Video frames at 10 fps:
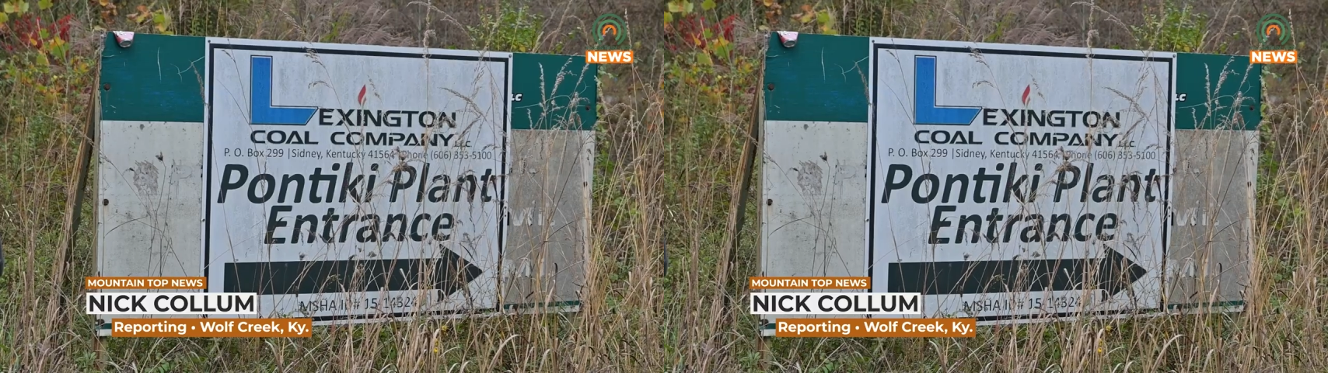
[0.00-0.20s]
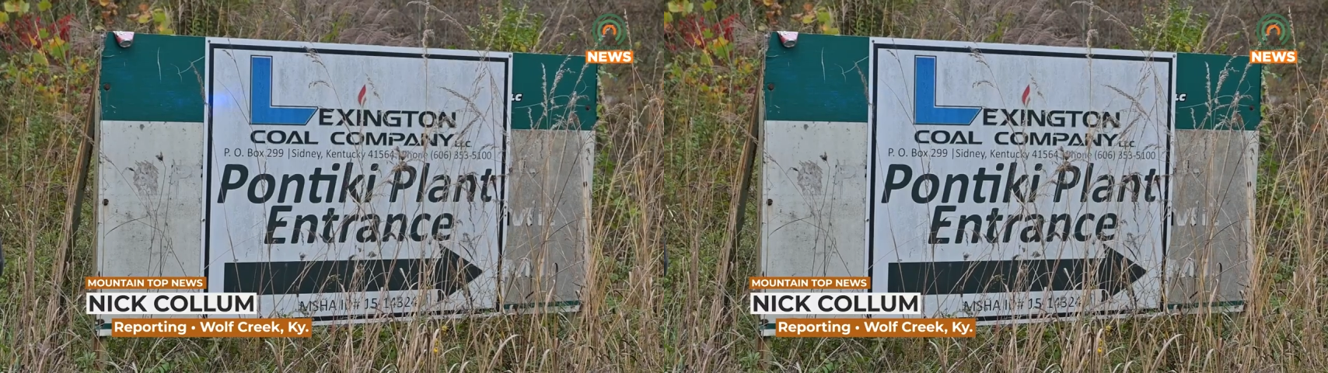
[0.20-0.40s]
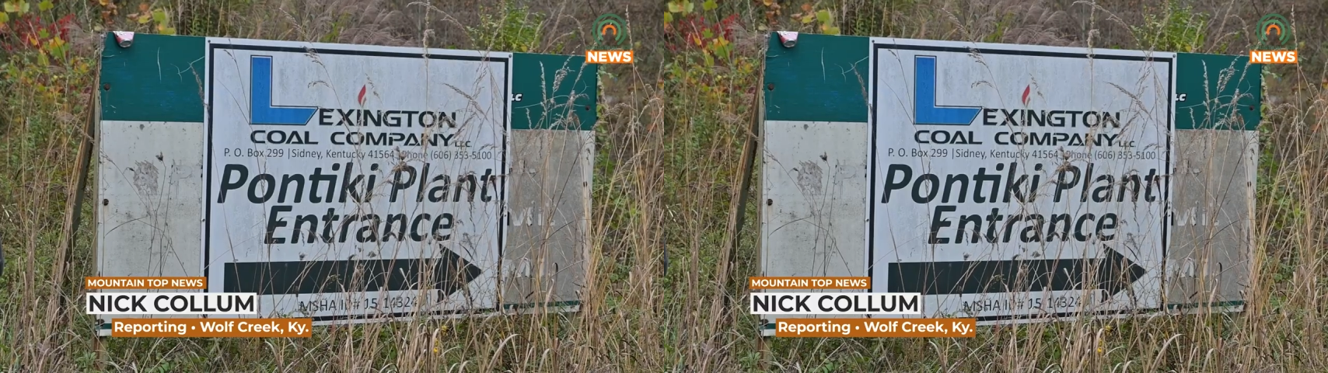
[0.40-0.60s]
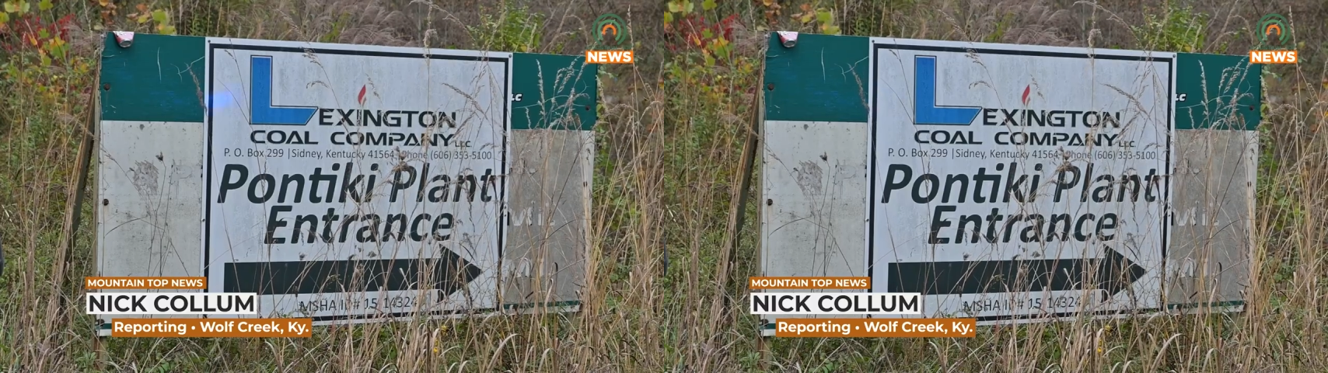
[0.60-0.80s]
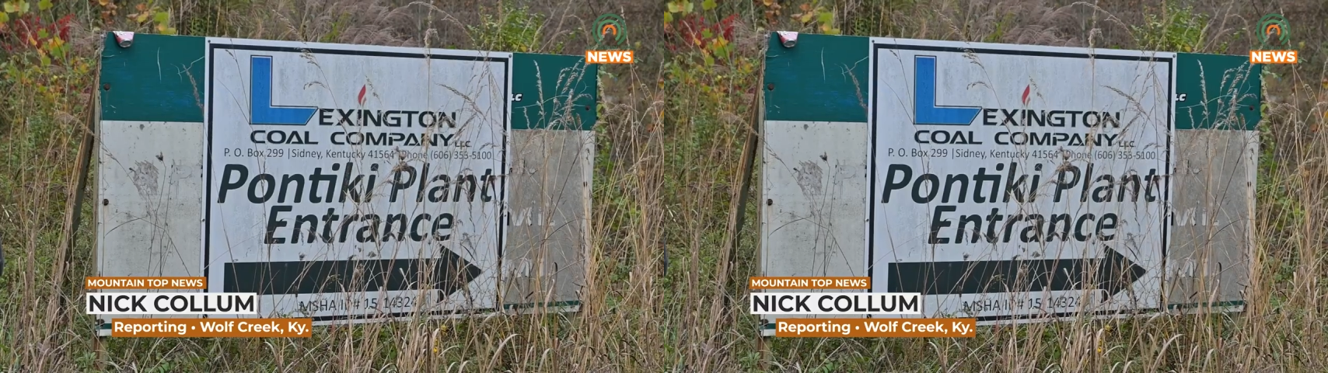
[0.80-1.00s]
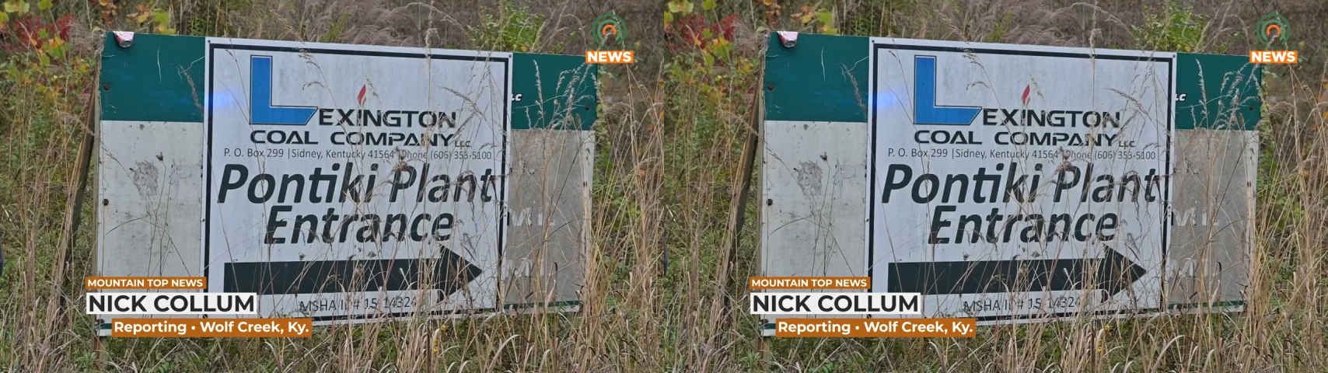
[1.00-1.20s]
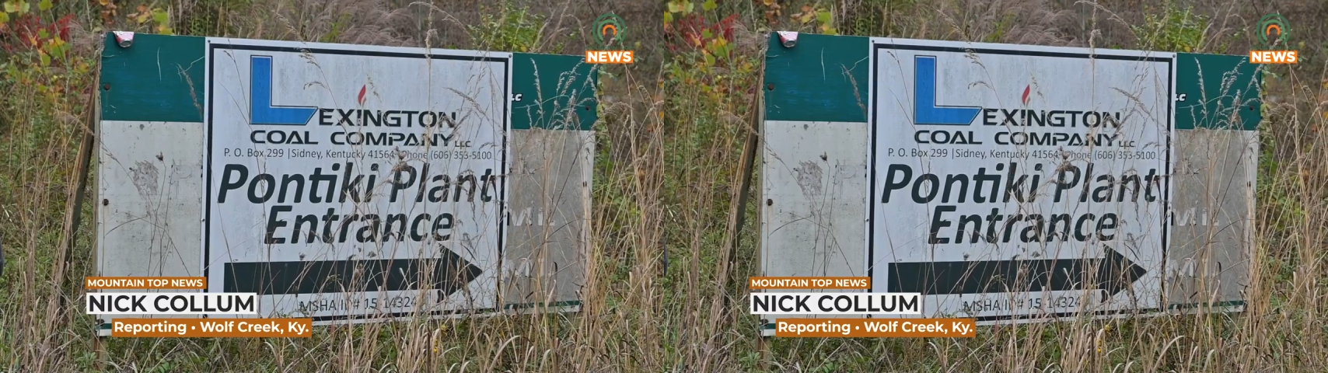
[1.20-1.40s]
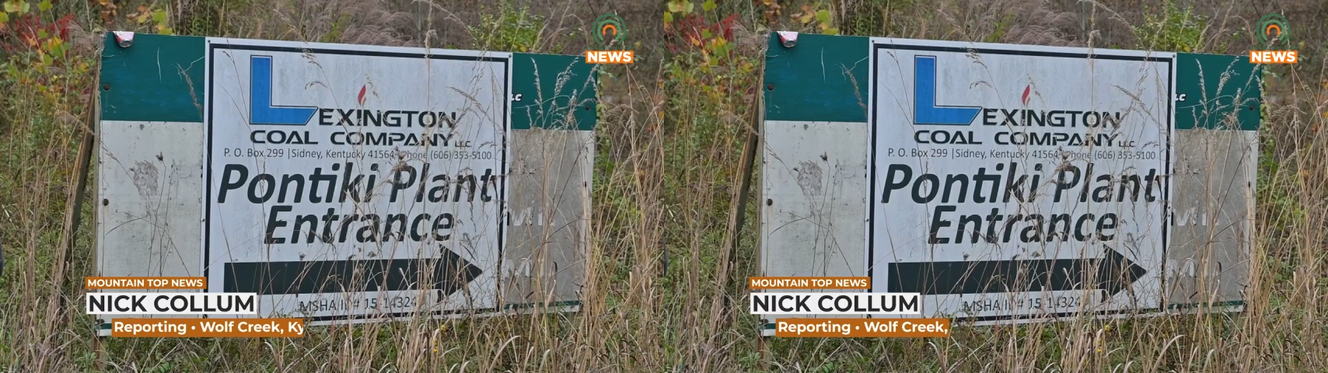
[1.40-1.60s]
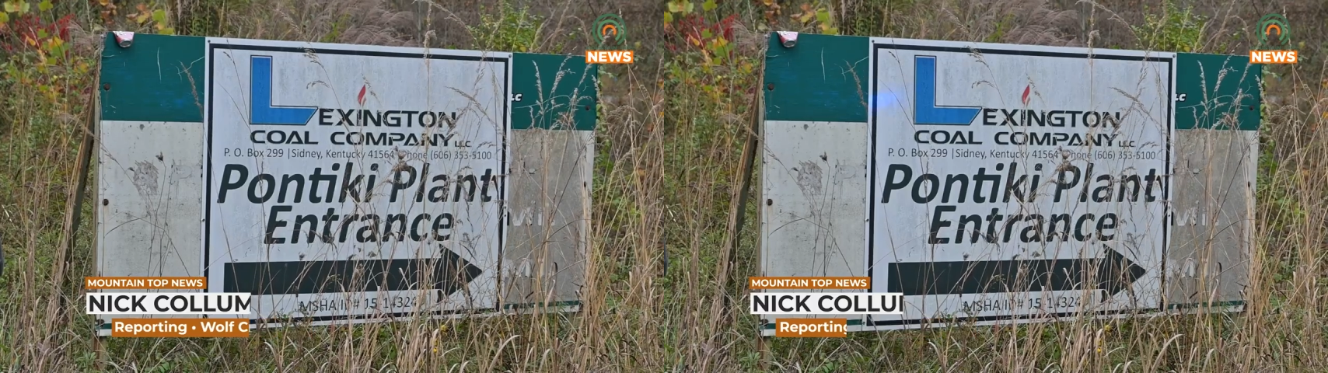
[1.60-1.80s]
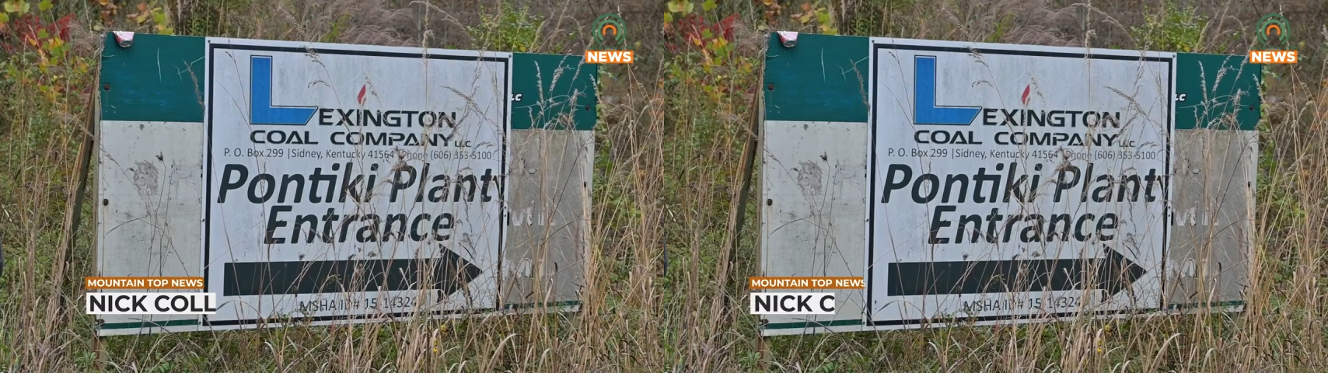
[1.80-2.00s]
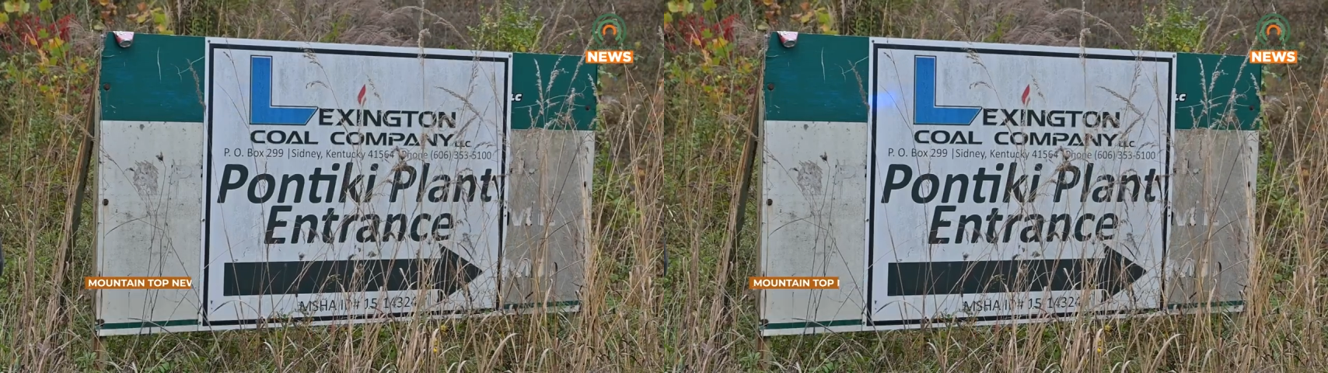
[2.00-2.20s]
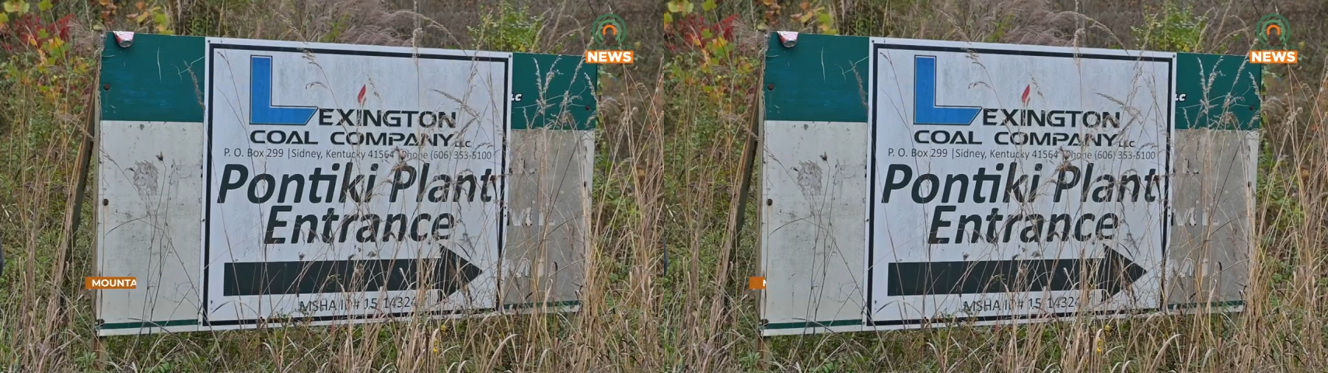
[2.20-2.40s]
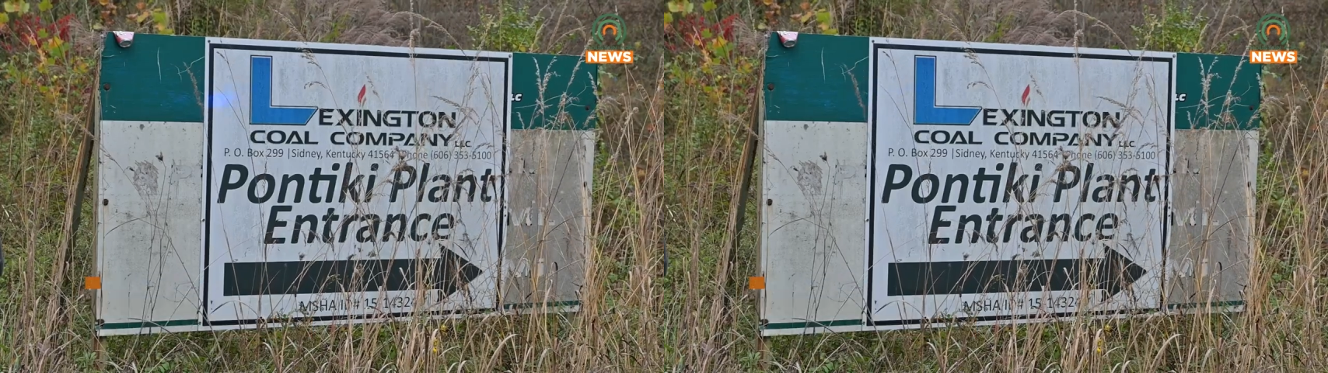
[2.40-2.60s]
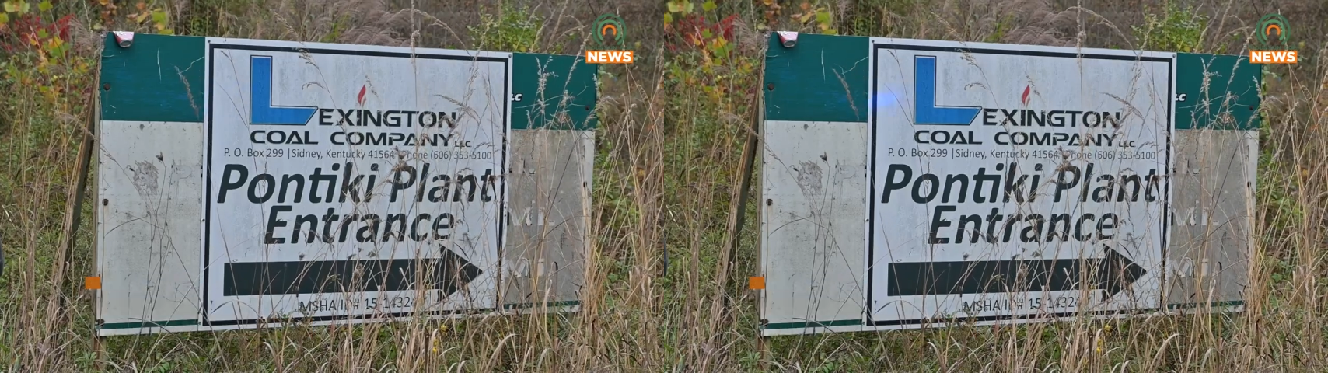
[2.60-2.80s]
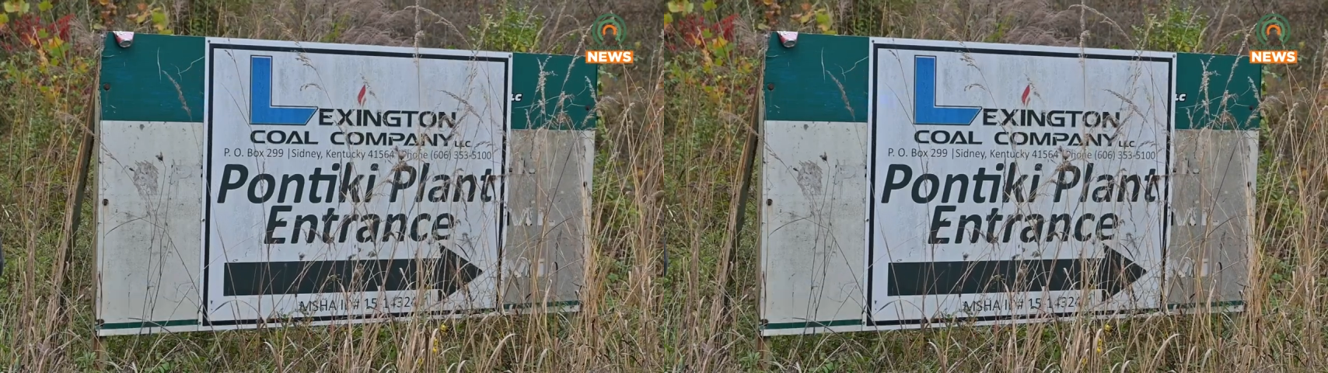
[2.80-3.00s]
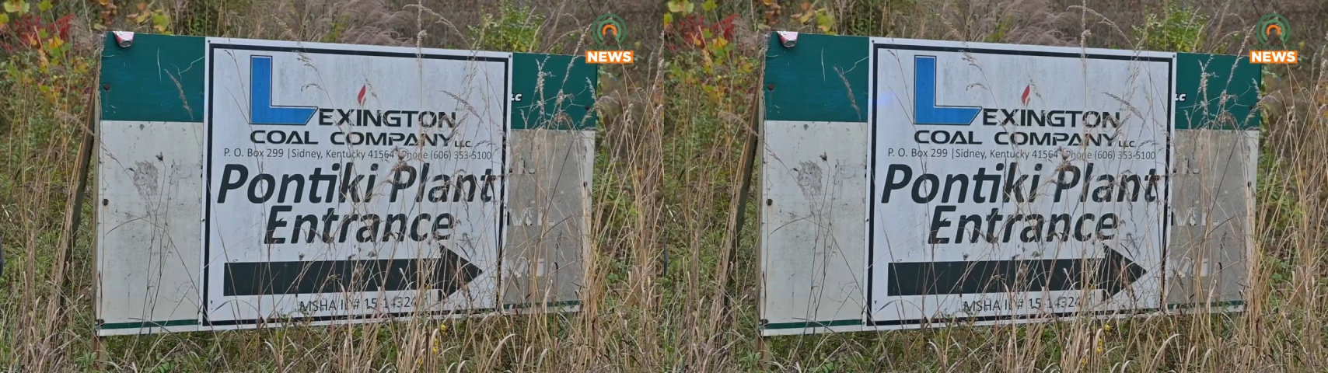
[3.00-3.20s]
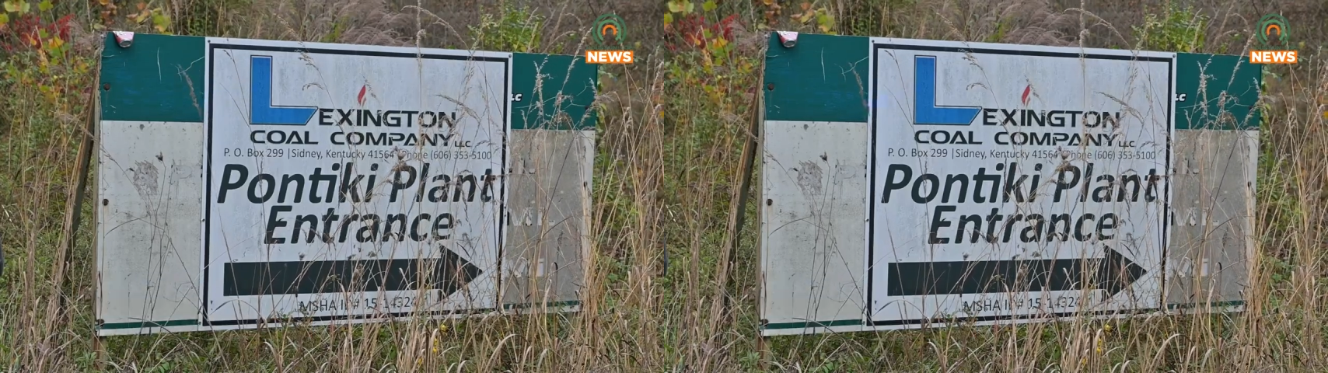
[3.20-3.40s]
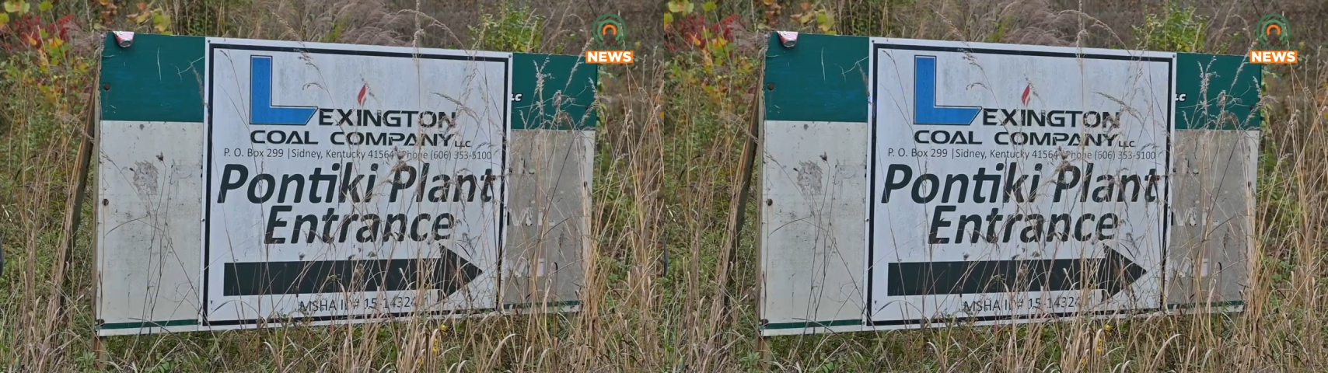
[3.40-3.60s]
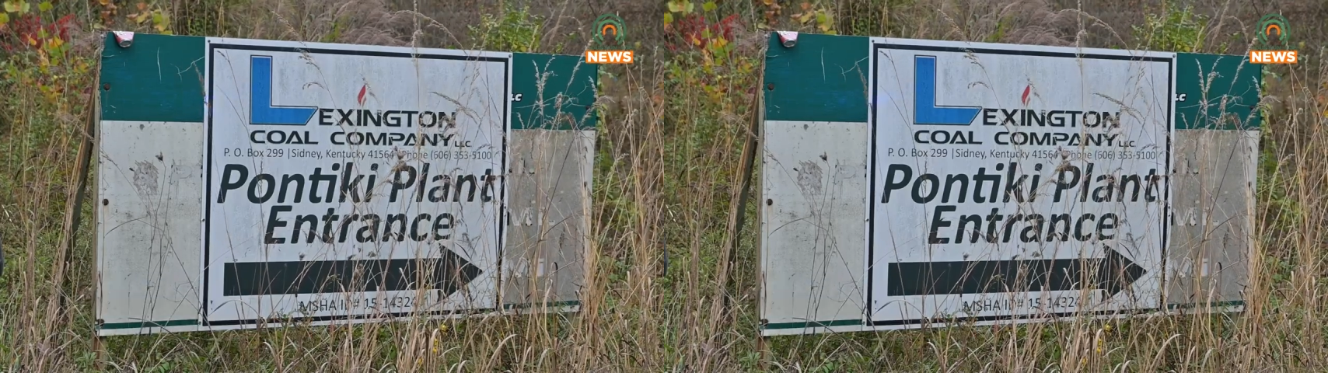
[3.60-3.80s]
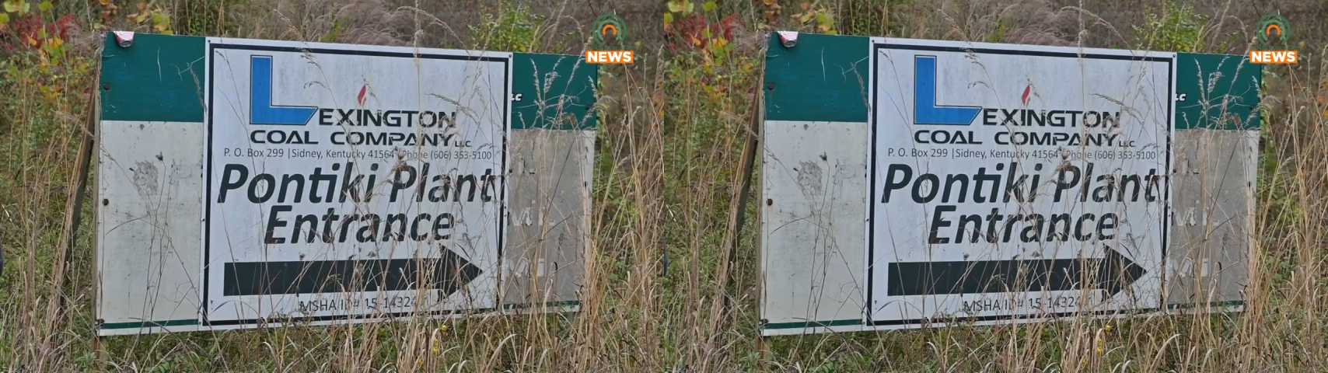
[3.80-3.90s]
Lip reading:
(no speaker visible)